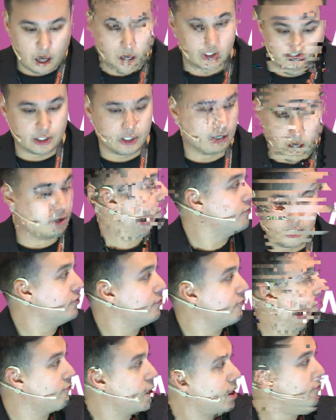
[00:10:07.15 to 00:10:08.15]
the other thing
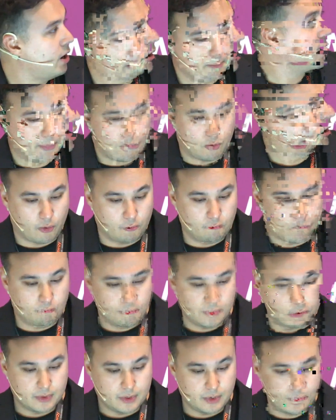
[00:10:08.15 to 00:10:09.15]
to note here is
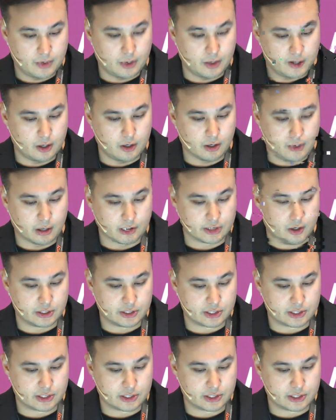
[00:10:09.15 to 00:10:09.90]
these